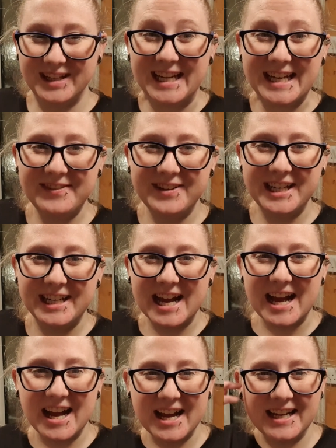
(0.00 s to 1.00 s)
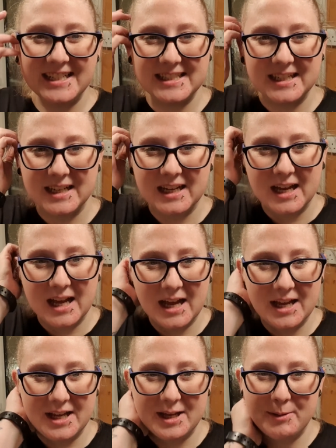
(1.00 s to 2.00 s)
Evening guys!
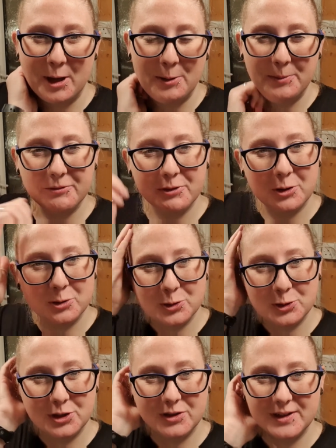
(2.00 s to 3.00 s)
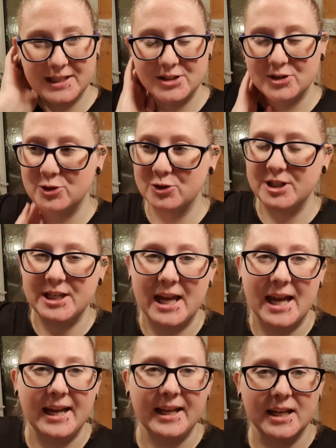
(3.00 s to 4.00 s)
Um, hope you're all good on this
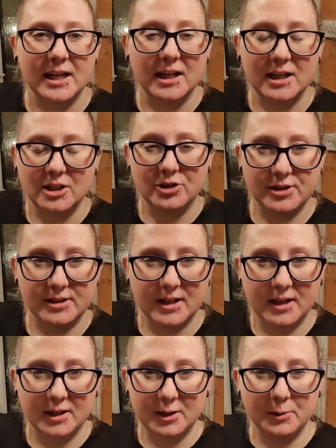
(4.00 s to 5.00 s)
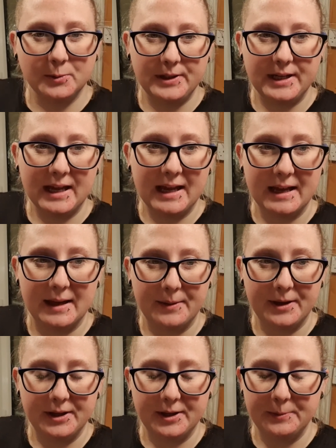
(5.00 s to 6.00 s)
Sunday. So yeah,
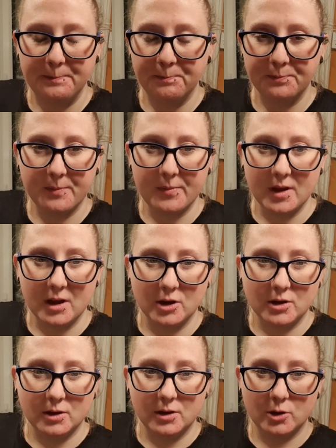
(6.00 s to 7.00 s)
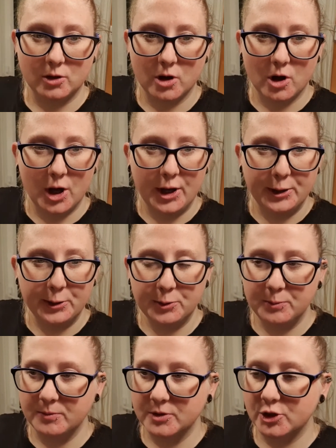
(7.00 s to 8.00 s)
um, got
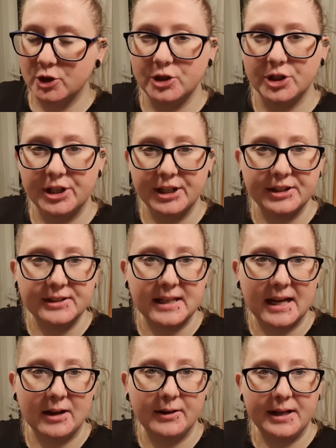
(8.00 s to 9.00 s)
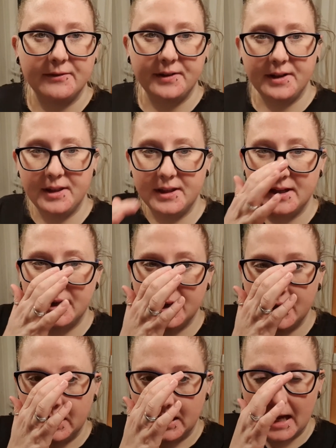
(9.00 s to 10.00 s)
home, sorted girls out and
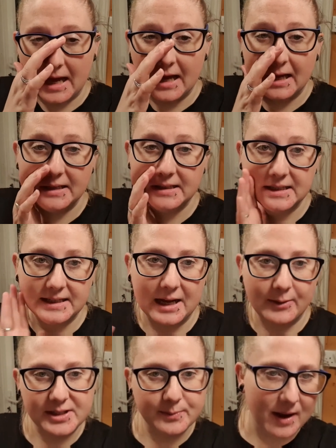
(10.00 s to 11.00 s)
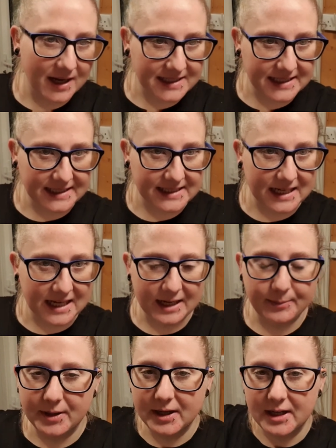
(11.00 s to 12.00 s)
everything and now it's my tea
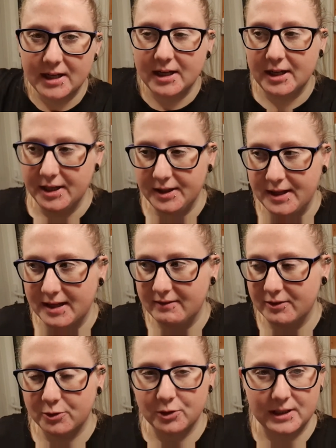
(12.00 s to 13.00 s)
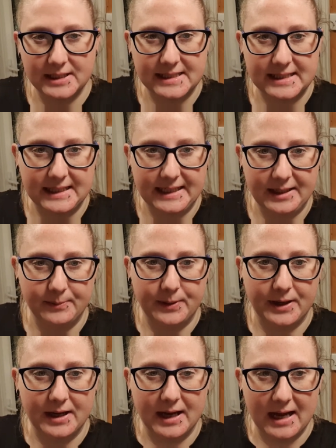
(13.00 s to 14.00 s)
time. Uh, they're all asleep
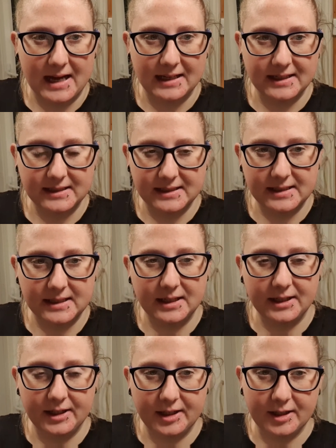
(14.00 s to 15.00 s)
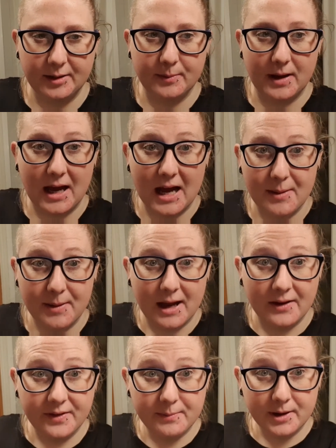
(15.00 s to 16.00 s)
and um, I'm
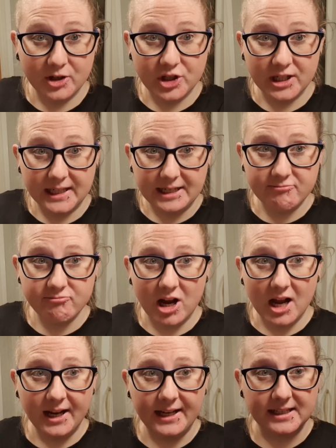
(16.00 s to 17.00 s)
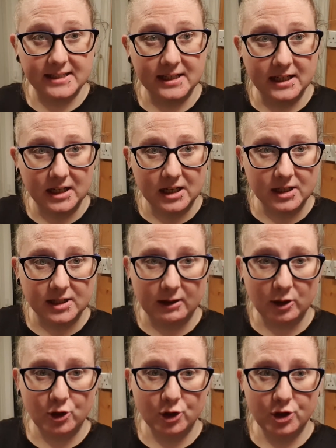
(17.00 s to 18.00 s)
having my chilli and rice. So
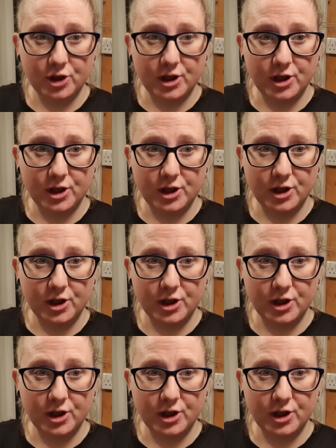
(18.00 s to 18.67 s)
I'll just show it you.